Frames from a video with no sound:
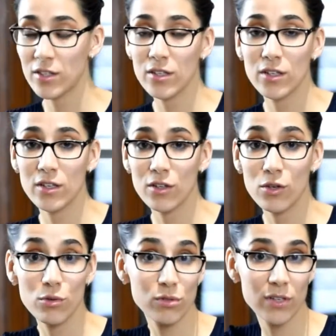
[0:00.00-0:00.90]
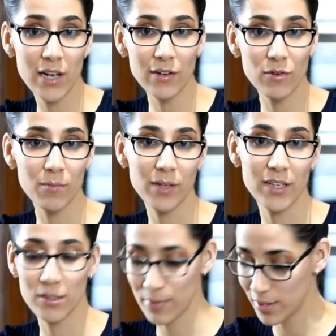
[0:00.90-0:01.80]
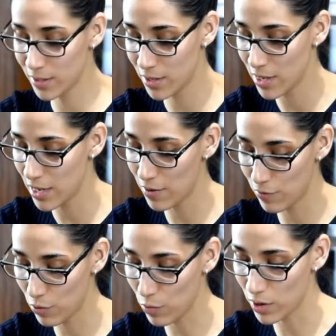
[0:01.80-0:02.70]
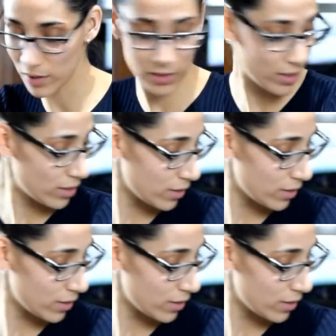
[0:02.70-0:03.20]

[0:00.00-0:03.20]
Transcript: to use an egg replacement if you want.